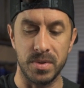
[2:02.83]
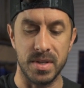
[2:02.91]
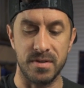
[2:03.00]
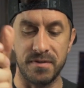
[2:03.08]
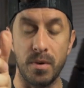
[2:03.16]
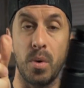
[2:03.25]

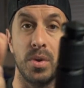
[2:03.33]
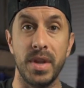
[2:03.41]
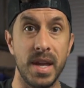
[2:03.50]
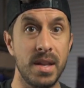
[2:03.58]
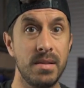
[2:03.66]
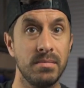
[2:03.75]
just fold
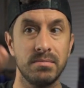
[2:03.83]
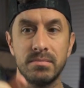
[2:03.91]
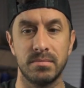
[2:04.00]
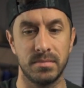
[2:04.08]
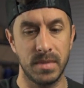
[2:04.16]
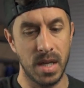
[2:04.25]
in.
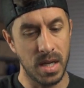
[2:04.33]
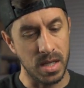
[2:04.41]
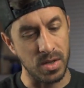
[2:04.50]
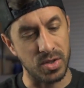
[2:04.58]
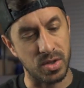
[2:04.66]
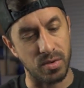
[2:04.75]

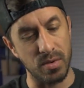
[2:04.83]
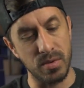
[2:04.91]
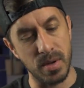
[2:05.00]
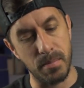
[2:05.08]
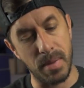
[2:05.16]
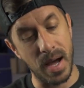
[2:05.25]
You screw
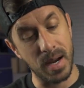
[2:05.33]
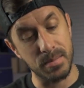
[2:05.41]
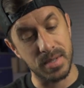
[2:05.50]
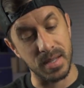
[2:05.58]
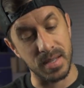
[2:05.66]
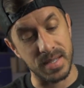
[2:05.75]
the bottom
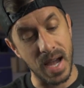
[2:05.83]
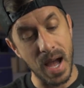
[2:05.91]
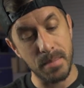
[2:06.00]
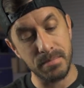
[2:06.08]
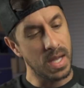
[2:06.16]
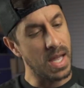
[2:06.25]
to the
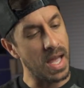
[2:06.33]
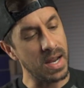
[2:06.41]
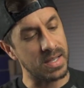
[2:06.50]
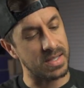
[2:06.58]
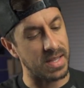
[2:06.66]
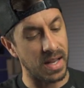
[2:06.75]
top and
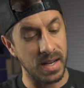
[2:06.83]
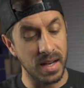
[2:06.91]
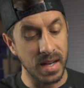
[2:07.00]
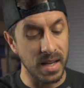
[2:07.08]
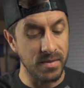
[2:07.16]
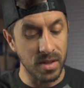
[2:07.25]
extended
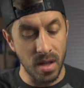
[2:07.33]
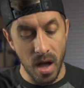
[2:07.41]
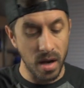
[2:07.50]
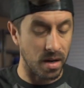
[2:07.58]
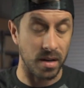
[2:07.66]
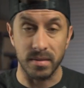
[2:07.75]
it even
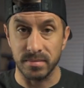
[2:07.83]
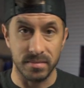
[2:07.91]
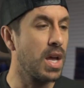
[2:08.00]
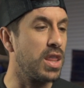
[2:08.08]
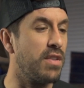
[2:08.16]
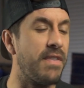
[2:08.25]
longer.
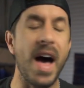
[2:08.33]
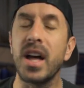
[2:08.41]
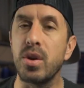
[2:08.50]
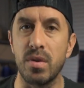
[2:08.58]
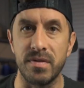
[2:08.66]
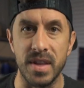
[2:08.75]
The
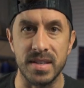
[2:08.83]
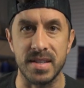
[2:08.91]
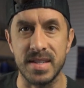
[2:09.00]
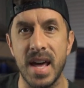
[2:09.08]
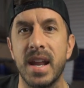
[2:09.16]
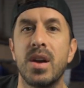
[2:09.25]
value of this is
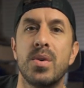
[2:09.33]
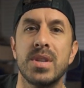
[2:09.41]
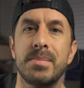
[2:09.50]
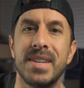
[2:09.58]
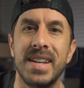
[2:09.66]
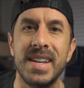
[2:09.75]
that it goes
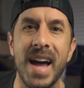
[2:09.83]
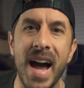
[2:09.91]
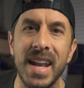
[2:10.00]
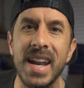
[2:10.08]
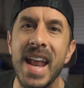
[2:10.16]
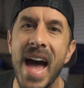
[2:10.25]
up to
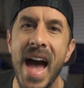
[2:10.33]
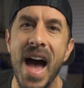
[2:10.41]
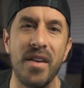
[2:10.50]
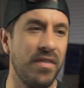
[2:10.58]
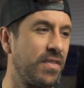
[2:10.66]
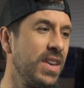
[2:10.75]

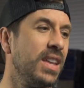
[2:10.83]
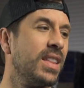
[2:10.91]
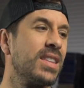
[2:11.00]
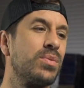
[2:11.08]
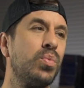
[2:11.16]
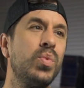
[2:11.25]
9.5 feet.
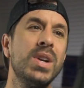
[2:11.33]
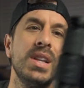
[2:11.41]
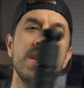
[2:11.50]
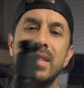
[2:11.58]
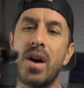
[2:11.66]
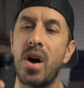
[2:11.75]
That's
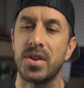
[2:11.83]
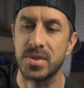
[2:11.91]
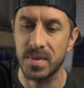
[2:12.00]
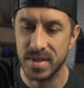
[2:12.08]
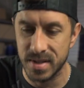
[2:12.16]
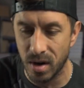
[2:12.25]
really tall. So
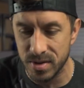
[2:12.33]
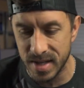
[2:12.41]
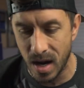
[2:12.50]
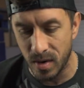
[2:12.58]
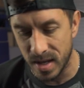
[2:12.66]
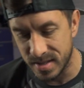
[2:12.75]
it starts
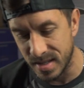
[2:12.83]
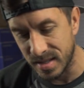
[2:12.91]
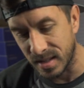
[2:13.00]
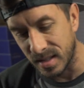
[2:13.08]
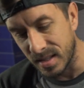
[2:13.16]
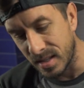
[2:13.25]
out as this
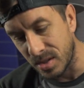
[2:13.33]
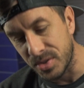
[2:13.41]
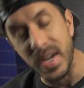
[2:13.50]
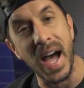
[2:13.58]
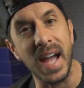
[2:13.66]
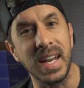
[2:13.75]
little
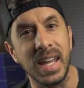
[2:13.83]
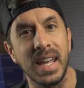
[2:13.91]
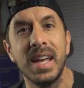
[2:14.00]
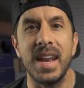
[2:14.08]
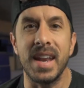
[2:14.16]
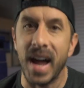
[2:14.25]
tiny
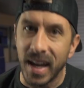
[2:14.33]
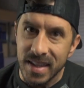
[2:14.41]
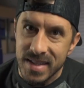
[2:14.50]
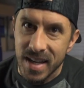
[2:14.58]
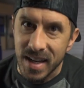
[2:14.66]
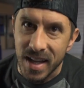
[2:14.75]

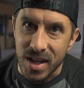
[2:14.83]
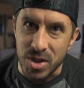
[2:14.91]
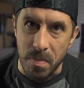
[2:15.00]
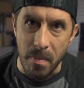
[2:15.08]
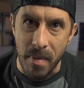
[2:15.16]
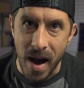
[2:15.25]
19-inch
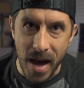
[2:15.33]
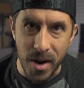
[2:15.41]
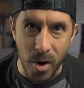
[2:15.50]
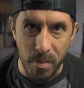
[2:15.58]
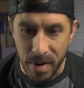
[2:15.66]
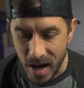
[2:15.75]

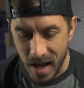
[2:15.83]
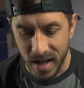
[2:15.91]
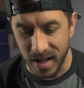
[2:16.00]
monopod